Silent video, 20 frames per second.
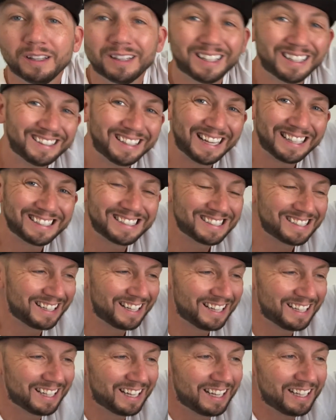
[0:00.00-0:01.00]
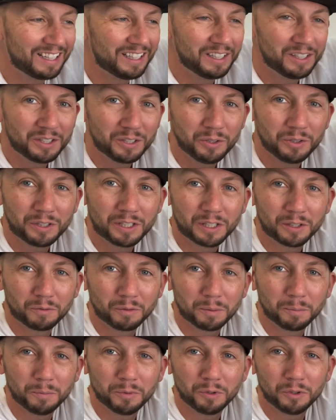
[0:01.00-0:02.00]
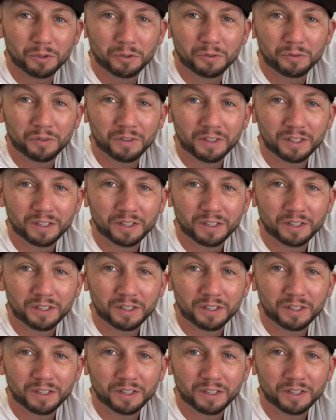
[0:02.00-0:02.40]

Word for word: that attaches the headlight, you can remove